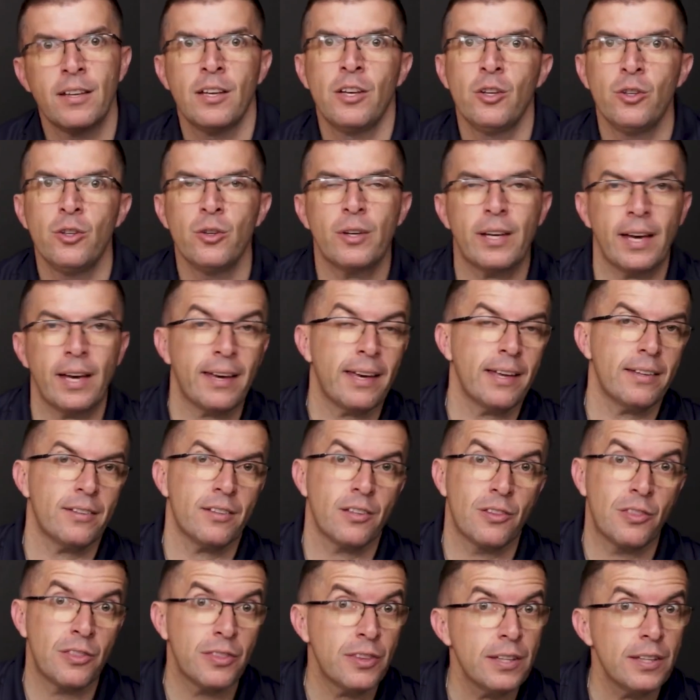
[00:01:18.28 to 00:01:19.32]
You can get a
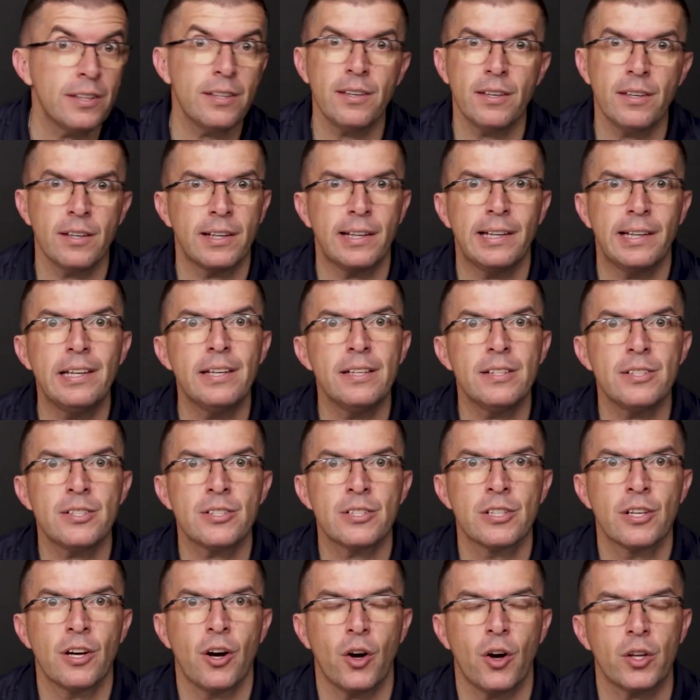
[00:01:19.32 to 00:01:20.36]
30 year lease
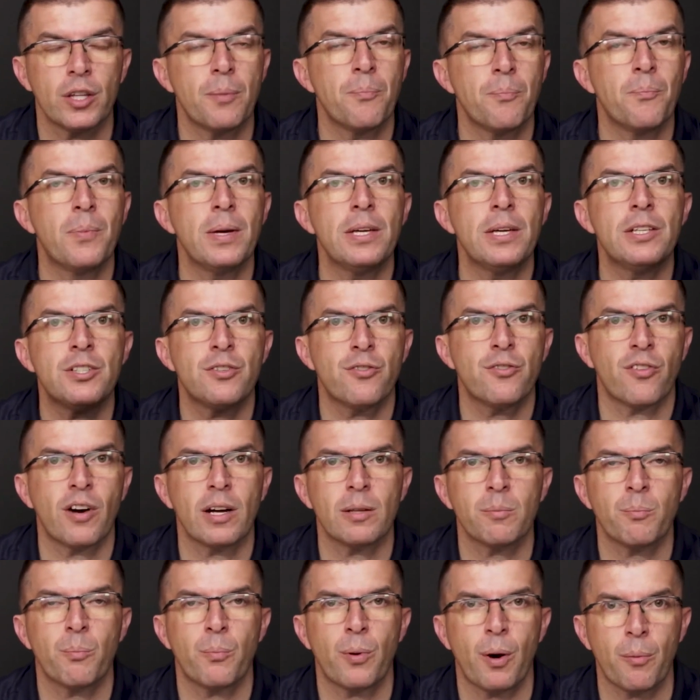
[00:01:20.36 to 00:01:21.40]
on a
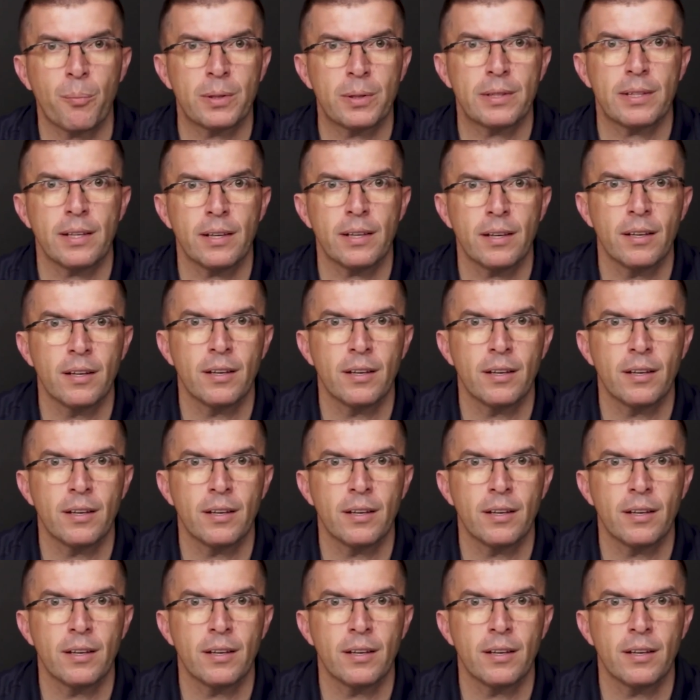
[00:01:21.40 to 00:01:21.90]
beachfront property